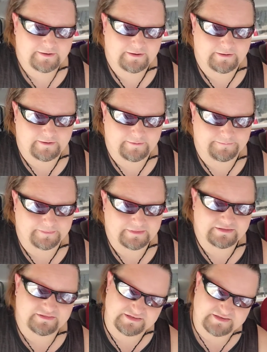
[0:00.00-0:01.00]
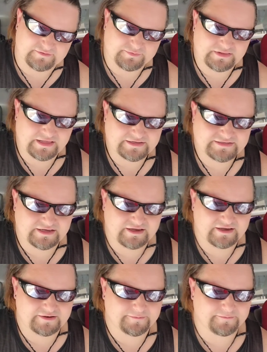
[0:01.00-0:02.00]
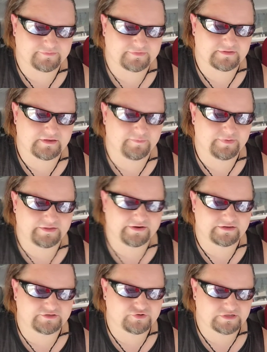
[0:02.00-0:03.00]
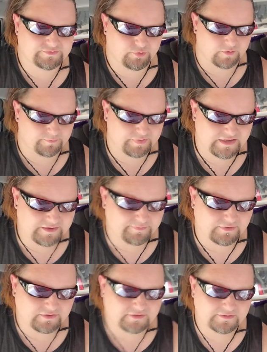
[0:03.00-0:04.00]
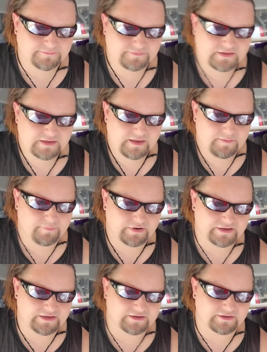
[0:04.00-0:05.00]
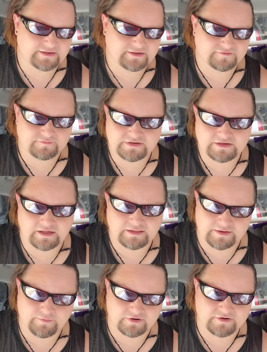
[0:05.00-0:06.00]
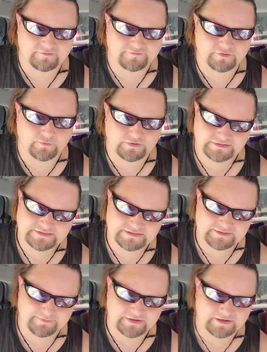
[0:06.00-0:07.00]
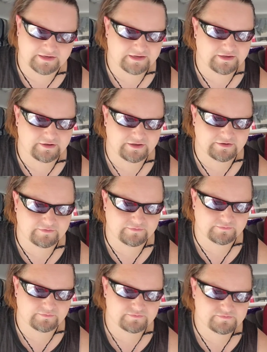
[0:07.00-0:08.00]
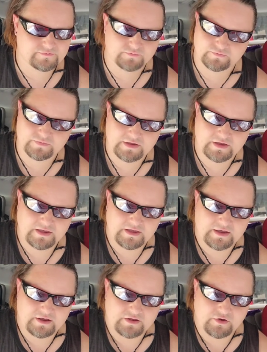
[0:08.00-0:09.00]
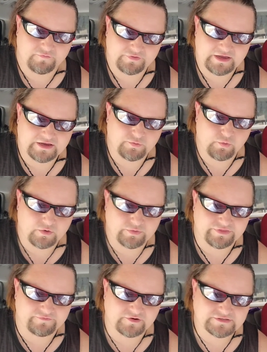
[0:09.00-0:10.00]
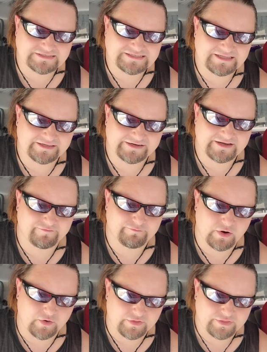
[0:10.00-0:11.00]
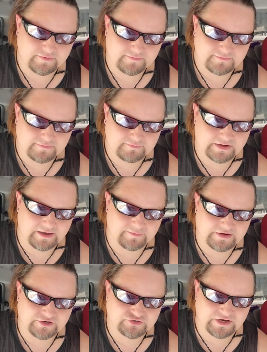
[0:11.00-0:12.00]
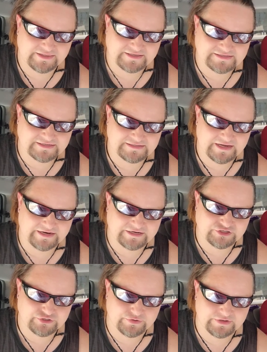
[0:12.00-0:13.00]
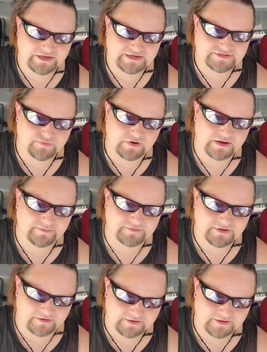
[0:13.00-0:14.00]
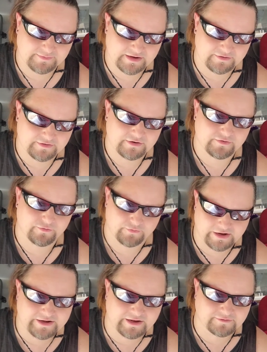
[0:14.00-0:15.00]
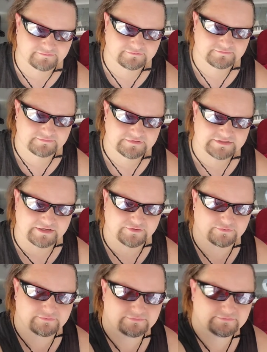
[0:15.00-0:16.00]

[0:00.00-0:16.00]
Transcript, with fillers: Uh, this gives me less uh, ability to transport people, but it gives me a lot more comfort when sleeping. And hopefully I can work with the versatility of both. But I'm gonna try this design and show you guys what I'm talking about right now. Stay tuned.